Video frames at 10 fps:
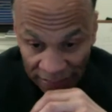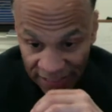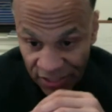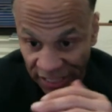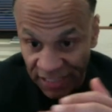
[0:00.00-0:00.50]

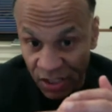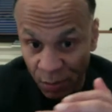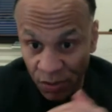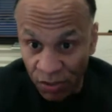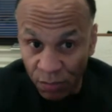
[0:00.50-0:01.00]
and sex
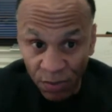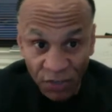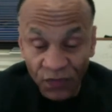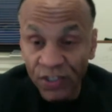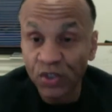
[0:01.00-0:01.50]
can be
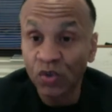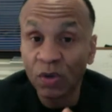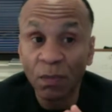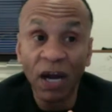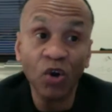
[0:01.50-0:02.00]

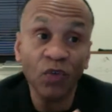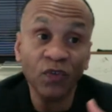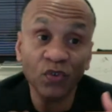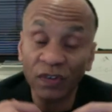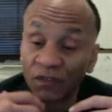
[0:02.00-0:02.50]
beneficial and
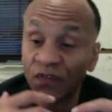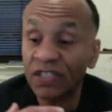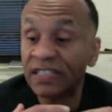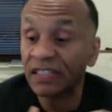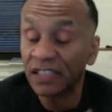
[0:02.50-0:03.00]
powerful and
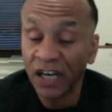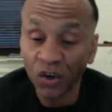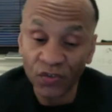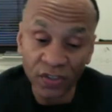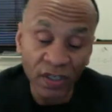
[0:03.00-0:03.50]
physically
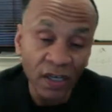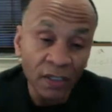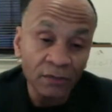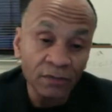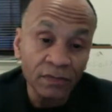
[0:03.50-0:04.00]
healthy.
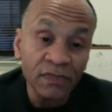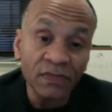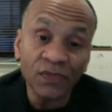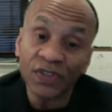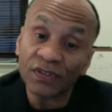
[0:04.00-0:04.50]

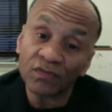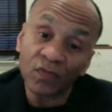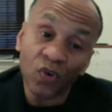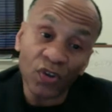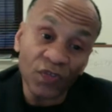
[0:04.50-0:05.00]
But
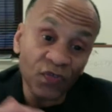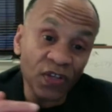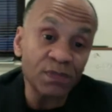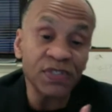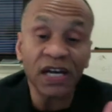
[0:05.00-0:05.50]
on the
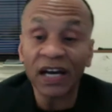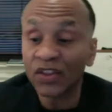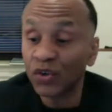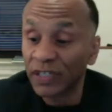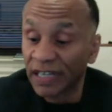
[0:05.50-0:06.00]
flip
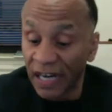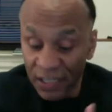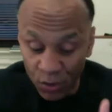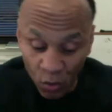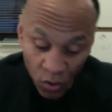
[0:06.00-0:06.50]
side, there are
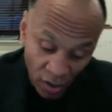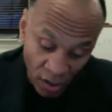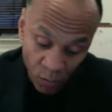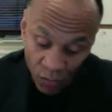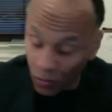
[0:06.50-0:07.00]
guys who hook
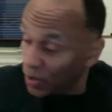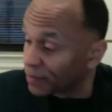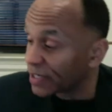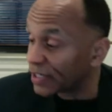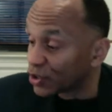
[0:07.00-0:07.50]
up with
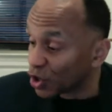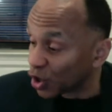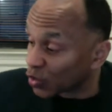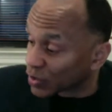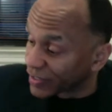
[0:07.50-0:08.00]
women and
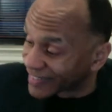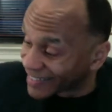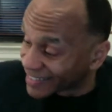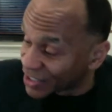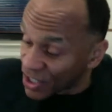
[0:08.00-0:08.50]
know that
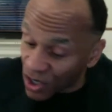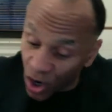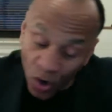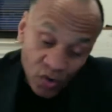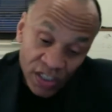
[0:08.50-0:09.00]
they
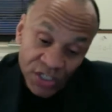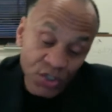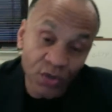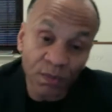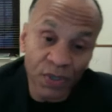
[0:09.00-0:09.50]
know they
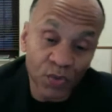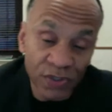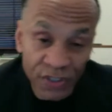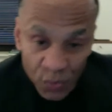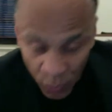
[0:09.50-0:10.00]
shouldn't be
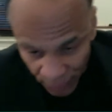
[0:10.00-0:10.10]
with this